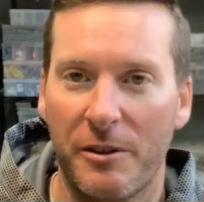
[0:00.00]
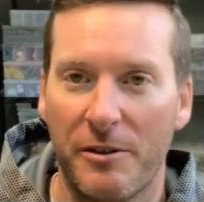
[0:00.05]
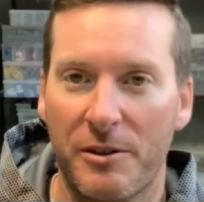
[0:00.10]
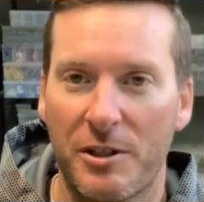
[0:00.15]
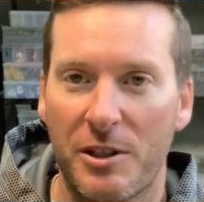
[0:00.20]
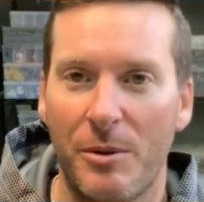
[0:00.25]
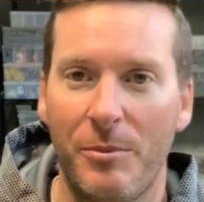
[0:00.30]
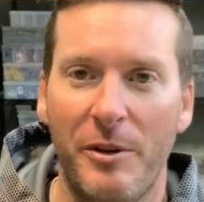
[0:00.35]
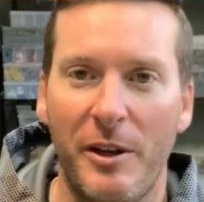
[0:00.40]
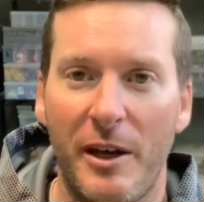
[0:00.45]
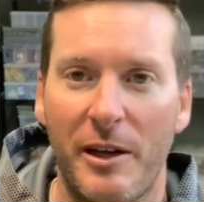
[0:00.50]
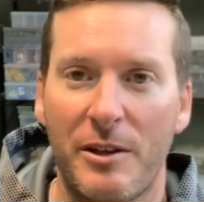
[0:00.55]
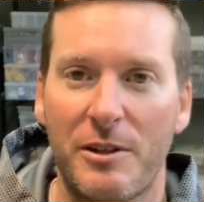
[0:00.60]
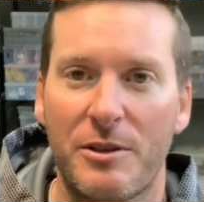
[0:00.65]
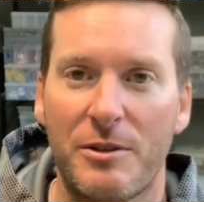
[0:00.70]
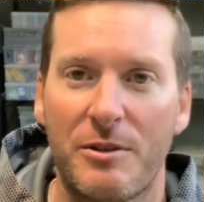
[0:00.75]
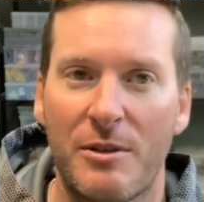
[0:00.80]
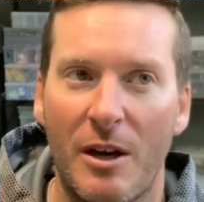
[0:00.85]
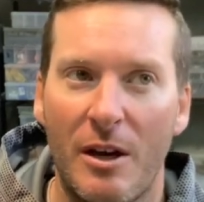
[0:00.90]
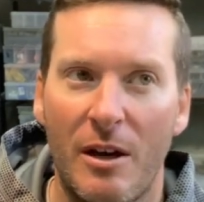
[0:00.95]
And some of that
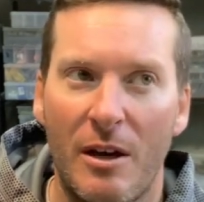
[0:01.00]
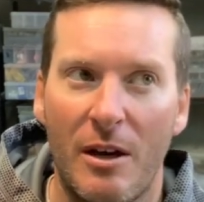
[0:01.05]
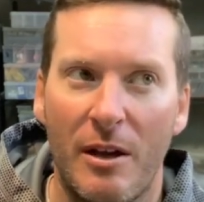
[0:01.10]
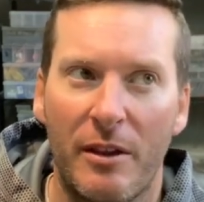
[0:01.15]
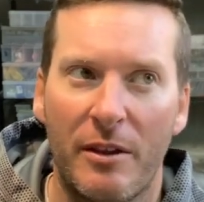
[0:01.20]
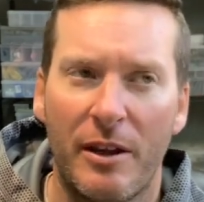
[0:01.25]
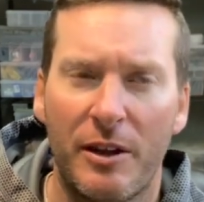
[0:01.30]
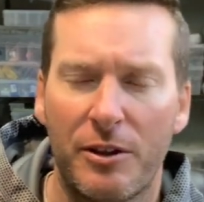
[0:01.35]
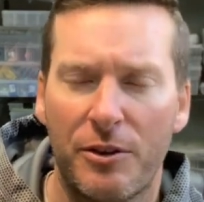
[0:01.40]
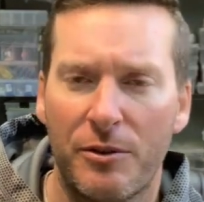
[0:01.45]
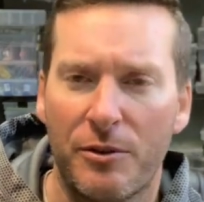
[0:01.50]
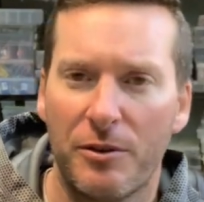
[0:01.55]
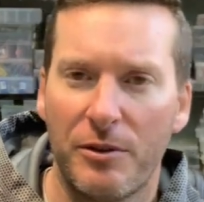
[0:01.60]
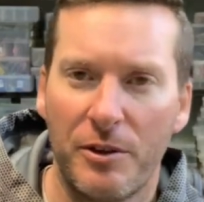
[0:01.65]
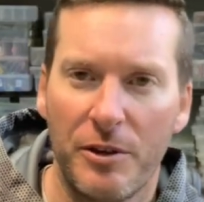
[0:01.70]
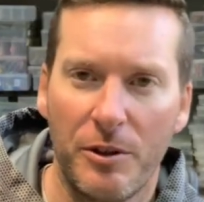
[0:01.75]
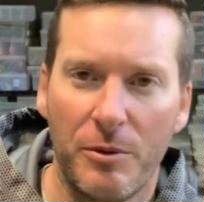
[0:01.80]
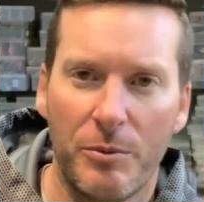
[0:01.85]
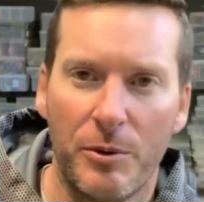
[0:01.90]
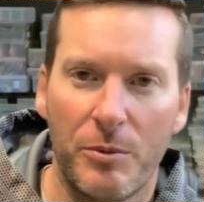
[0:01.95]
is that they're a
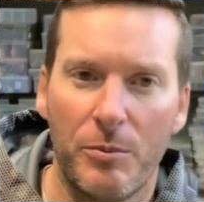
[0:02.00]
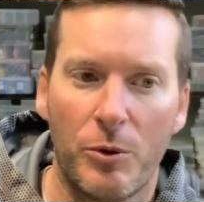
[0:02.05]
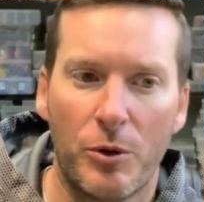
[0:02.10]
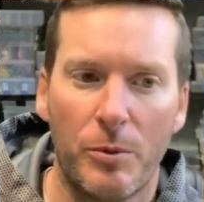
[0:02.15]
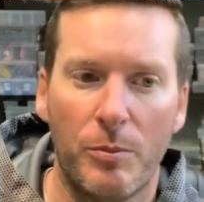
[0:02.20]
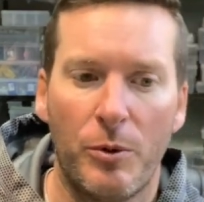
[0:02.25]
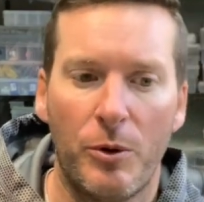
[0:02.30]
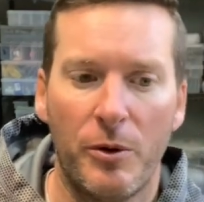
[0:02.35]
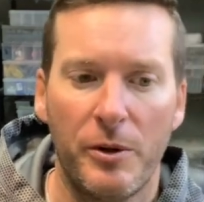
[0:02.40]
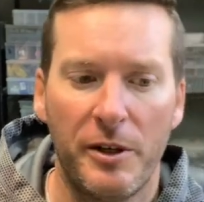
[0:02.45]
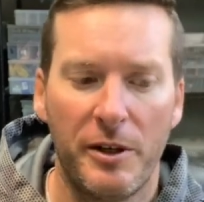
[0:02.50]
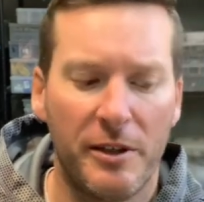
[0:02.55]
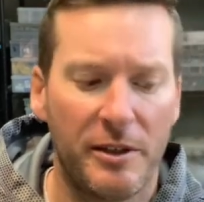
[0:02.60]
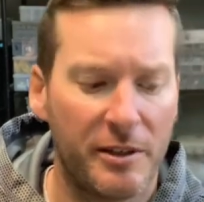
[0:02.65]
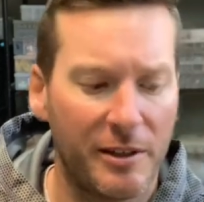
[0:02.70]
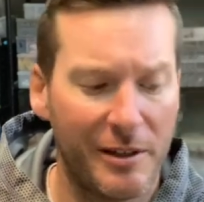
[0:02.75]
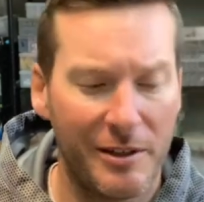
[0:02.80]
little bit more buoyant.